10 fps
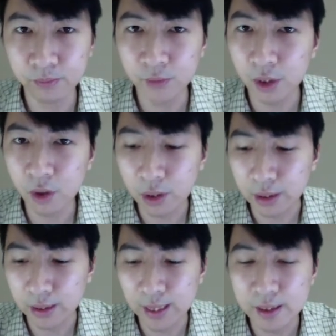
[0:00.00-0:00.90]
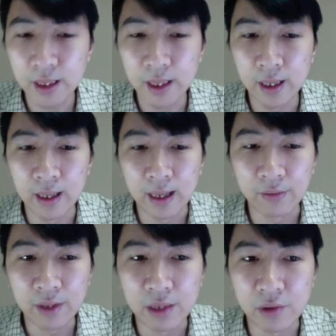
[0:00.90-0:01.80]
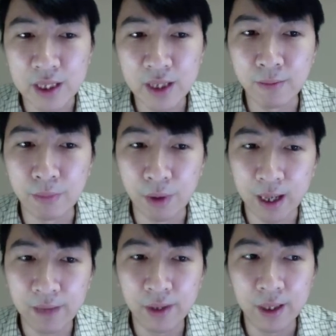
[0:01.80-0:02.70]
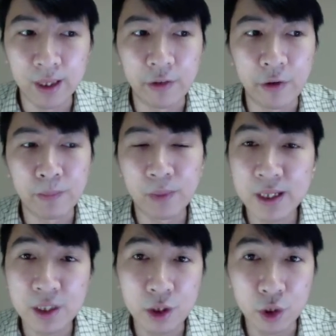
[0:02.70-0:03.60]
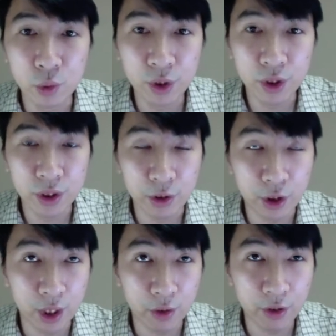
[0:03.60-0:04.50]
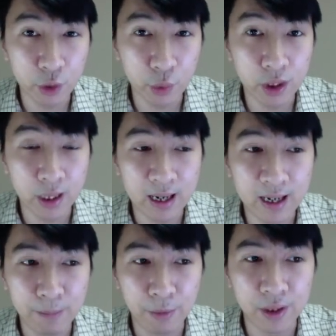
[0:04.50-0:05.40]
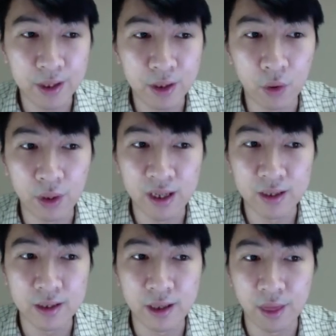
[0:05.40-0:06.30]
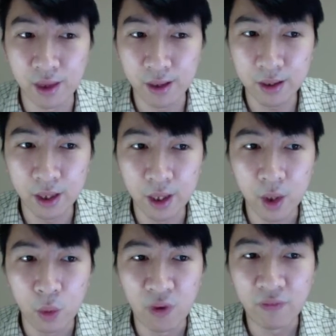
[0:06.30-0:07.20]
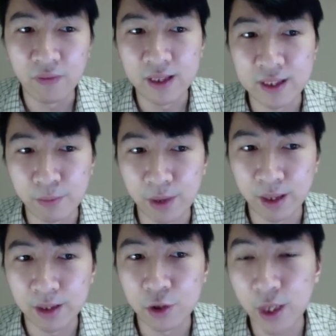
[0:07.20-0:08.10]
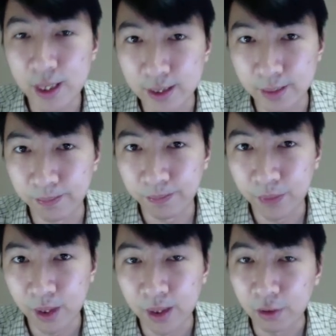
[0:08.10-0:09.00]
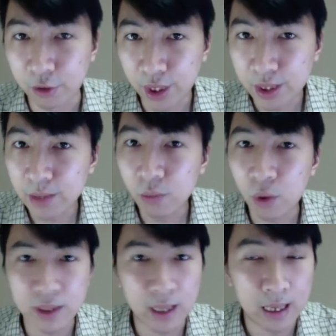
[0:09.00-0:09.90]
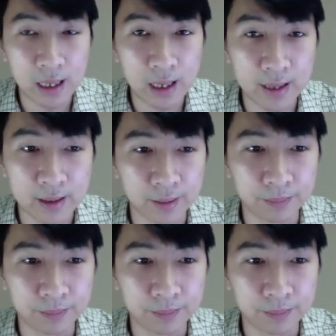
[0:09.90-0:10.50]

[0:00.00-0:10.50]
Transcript: Not only that, after he received bribe, he replaced the current Jewish high priest Onias III with his brother Jason. Now, Jason was a Hellenizer,